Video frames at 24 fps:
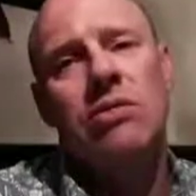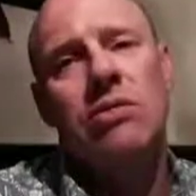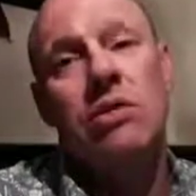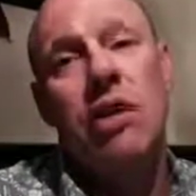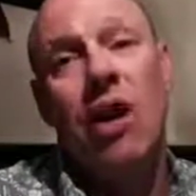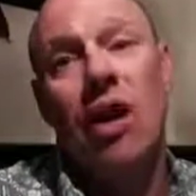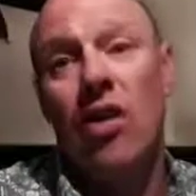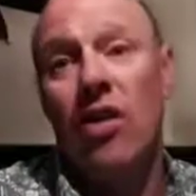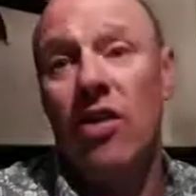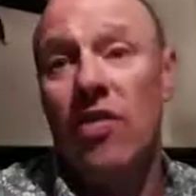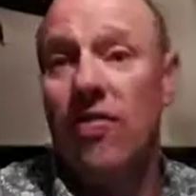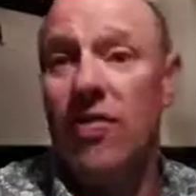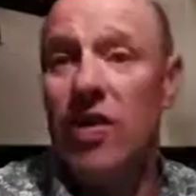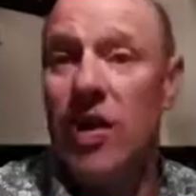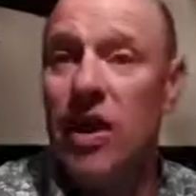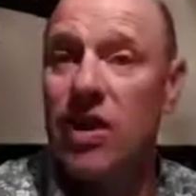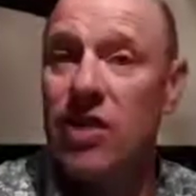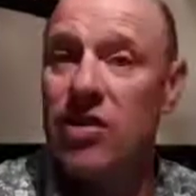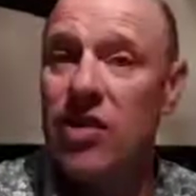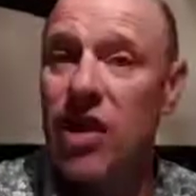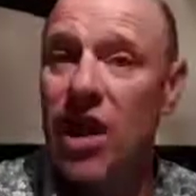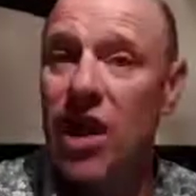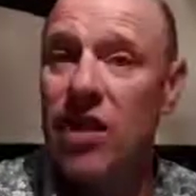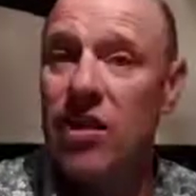on the far
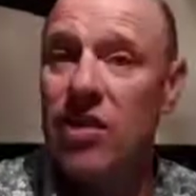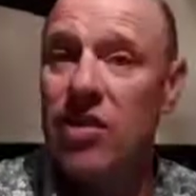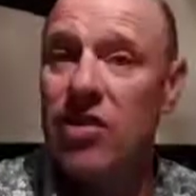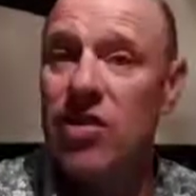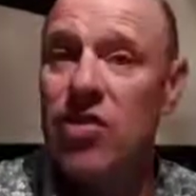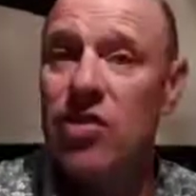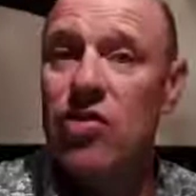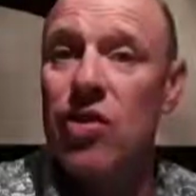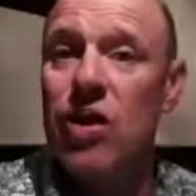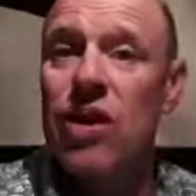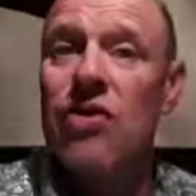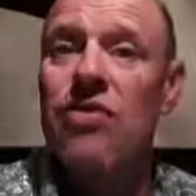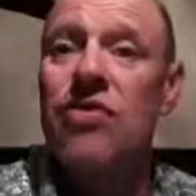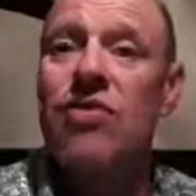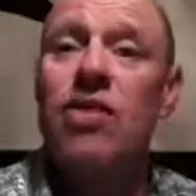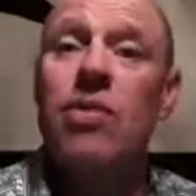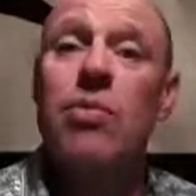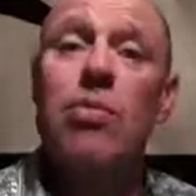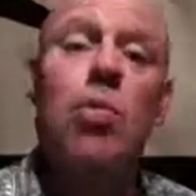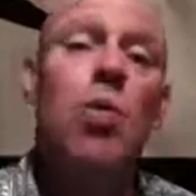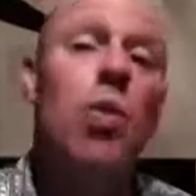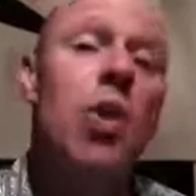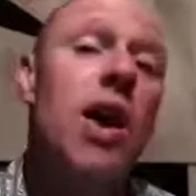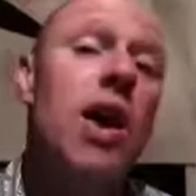side of the street
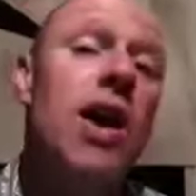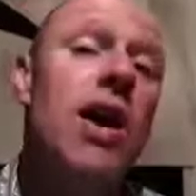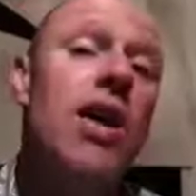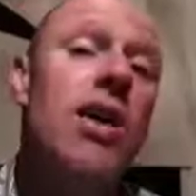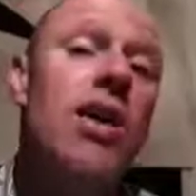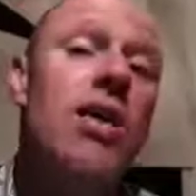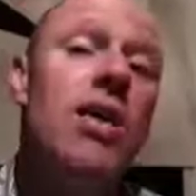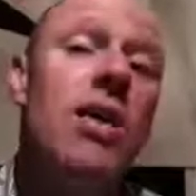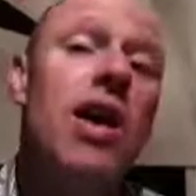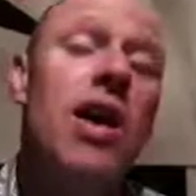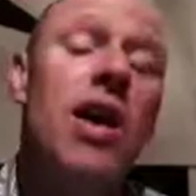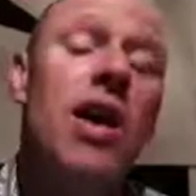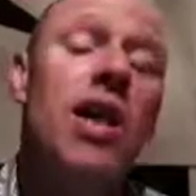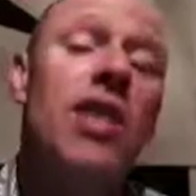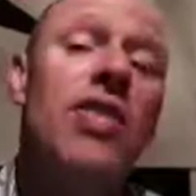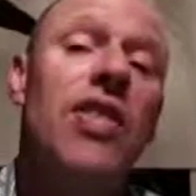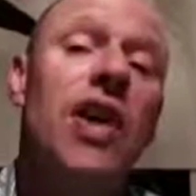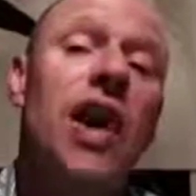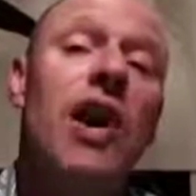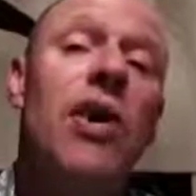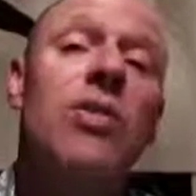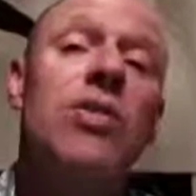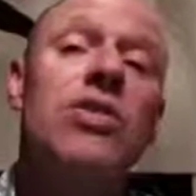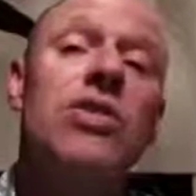from where
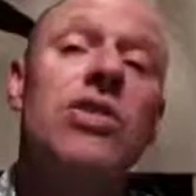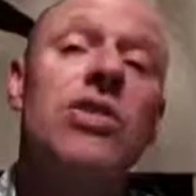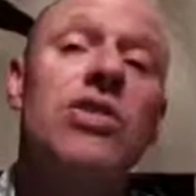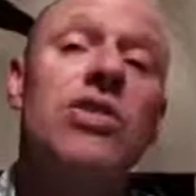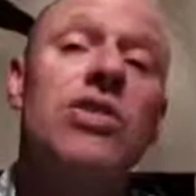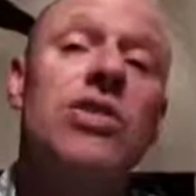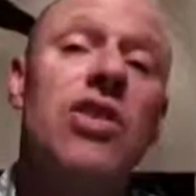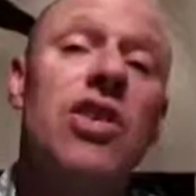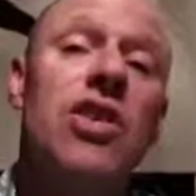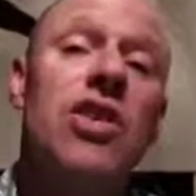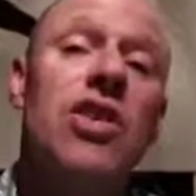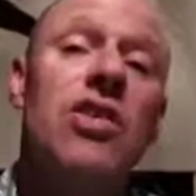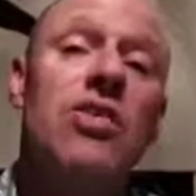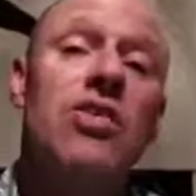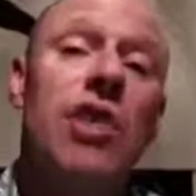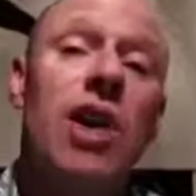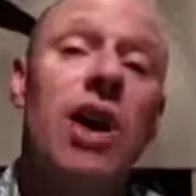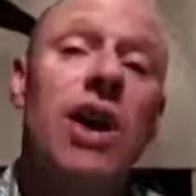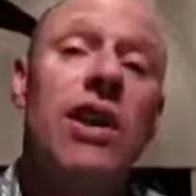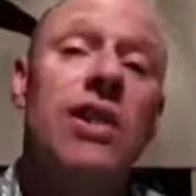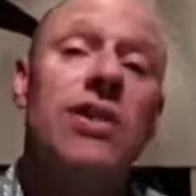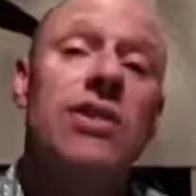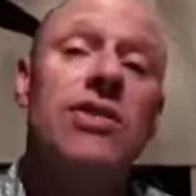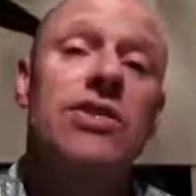1,000 Cyril
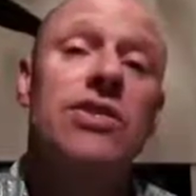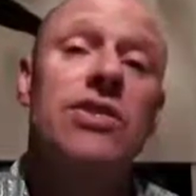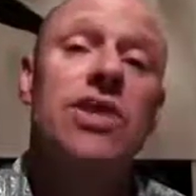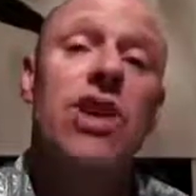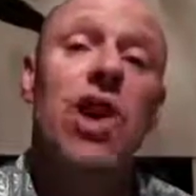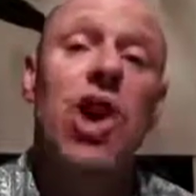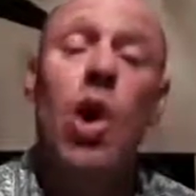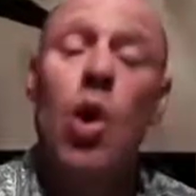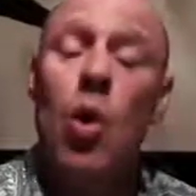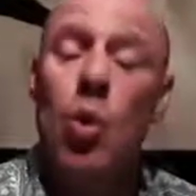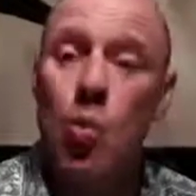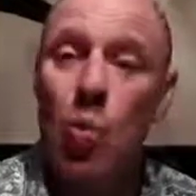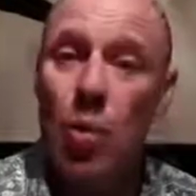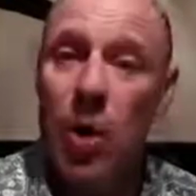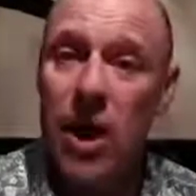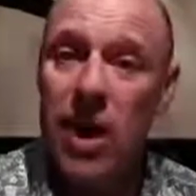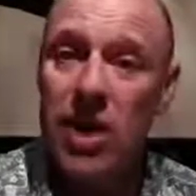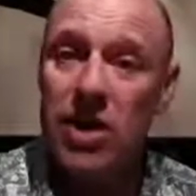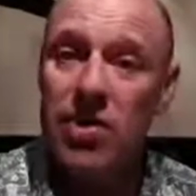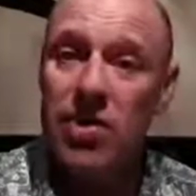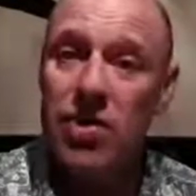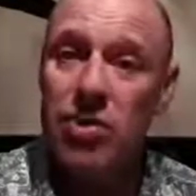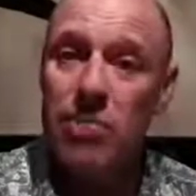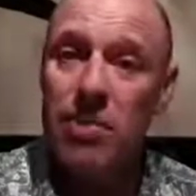Ryans
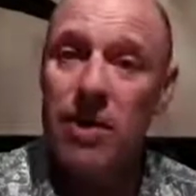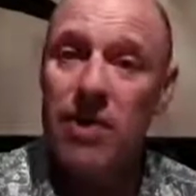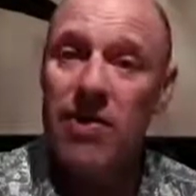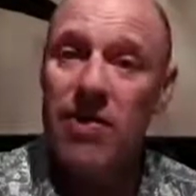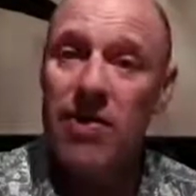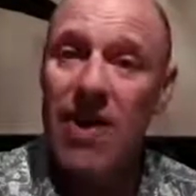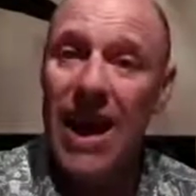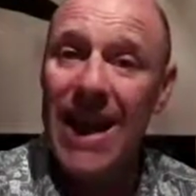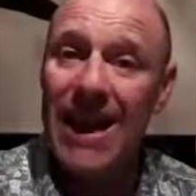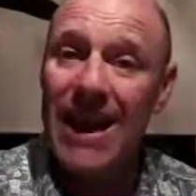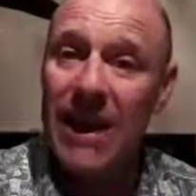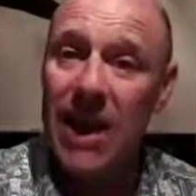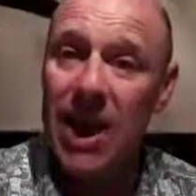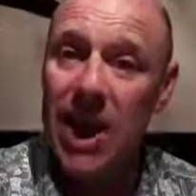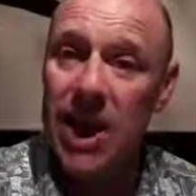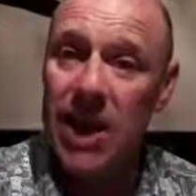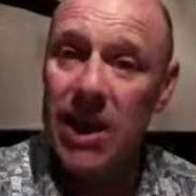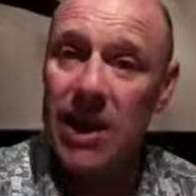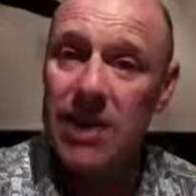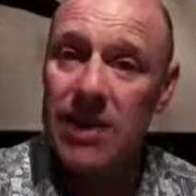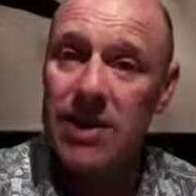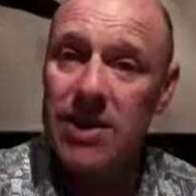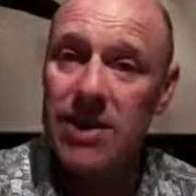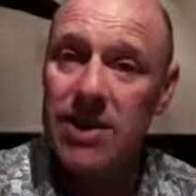wait to be
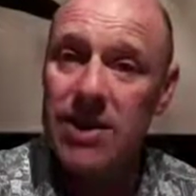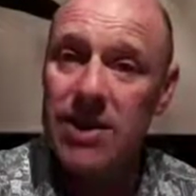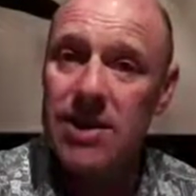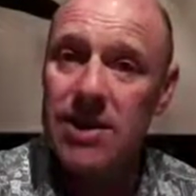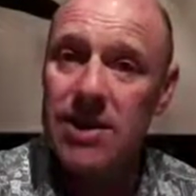flatlined.